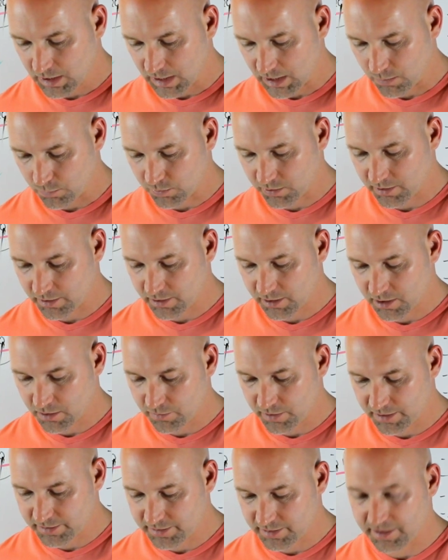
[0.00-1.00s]
And we're going to
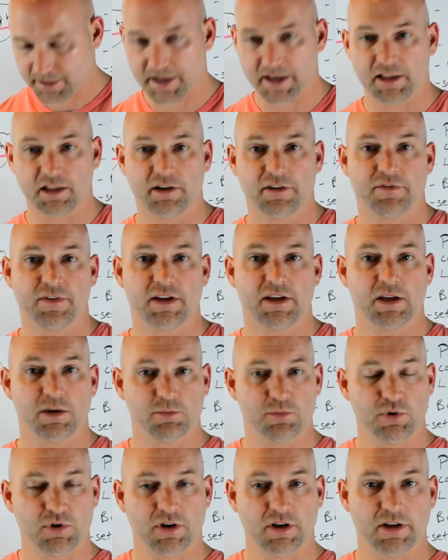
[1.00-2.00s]
go into the LFE
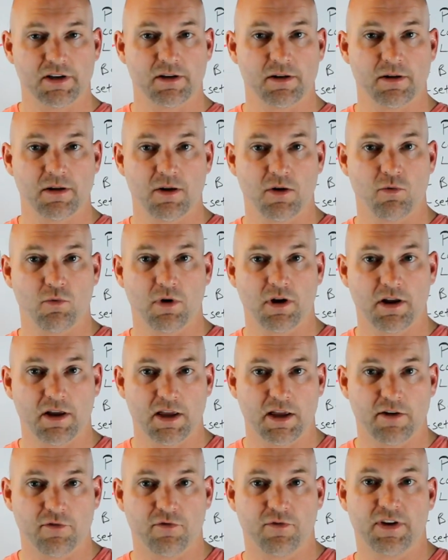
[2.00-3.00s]
input.
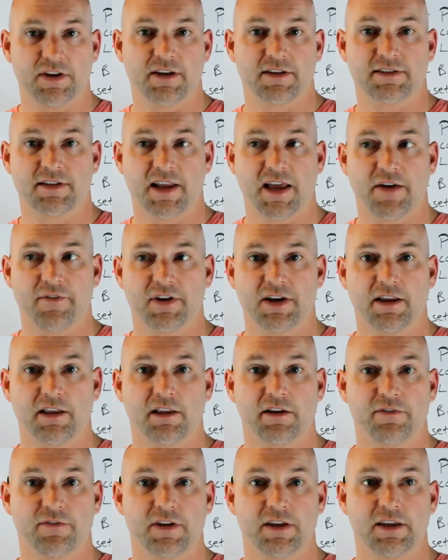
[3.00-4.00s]
If it doesn't have an
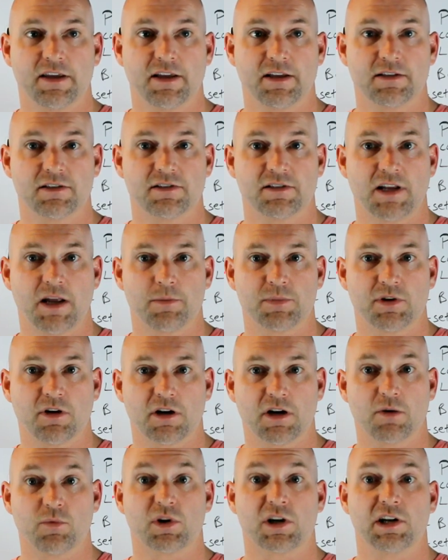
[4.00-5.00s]
LFE in stamped
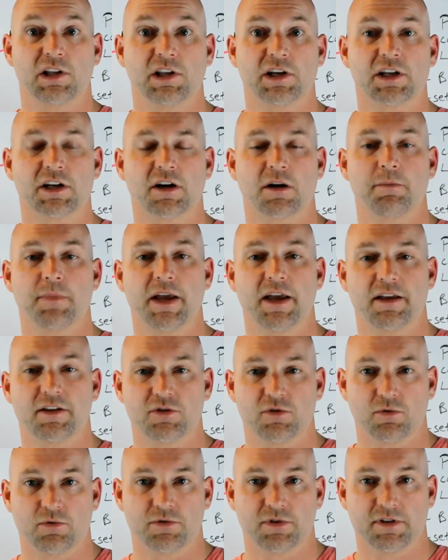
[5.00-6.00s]
on it, we're going to look in our
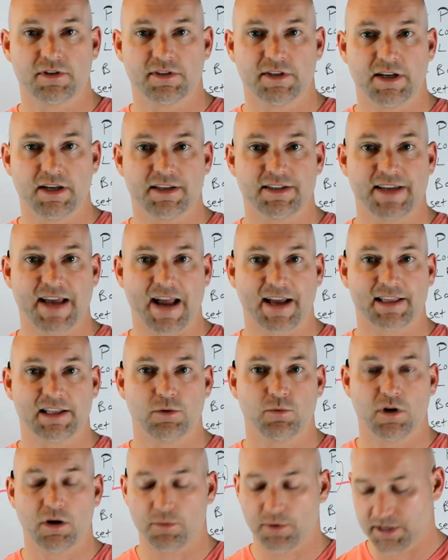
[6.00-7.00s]
manual to see exactly
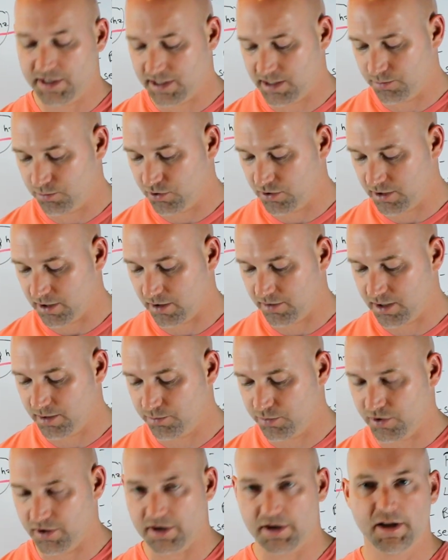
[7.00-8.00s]
where we need to put our
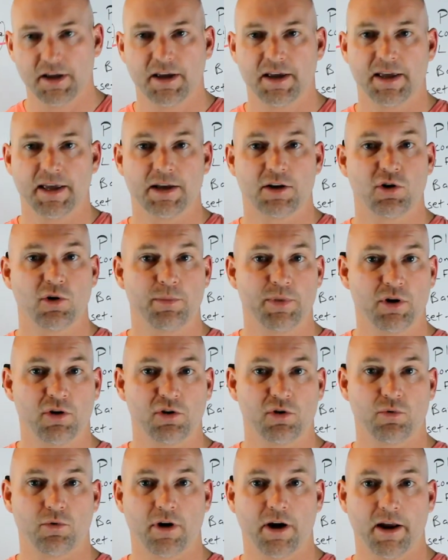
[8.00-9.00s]
input. It could be
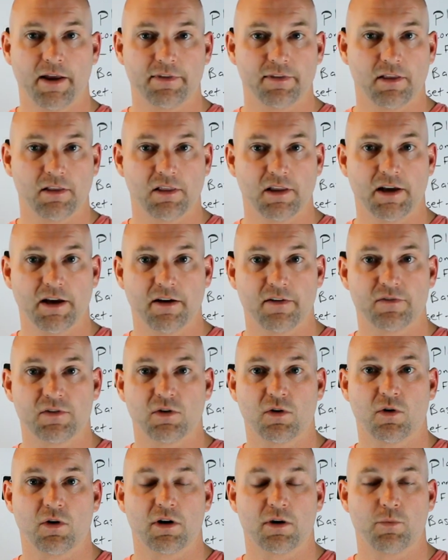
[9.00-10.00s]
on the right, the
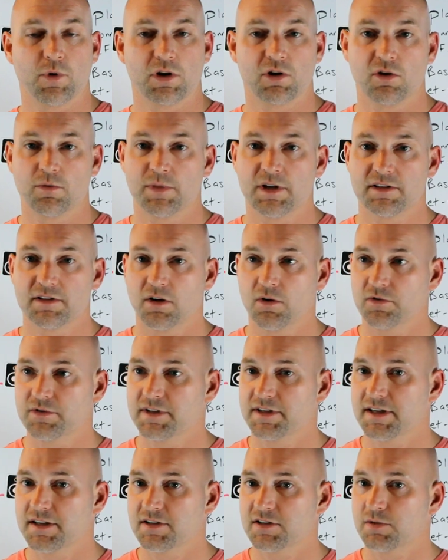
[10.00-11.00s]
left, or we could be told
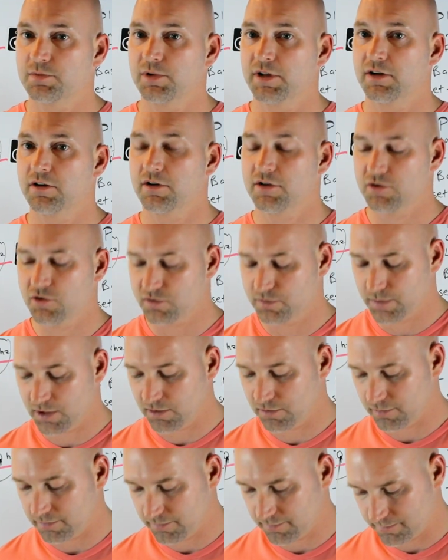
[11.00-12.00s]
to get a splitter and use
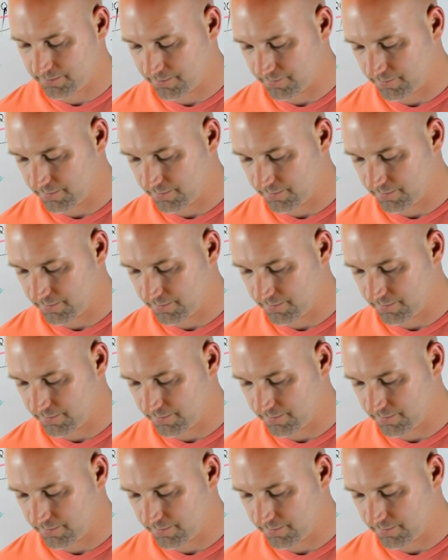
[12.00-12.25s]
both.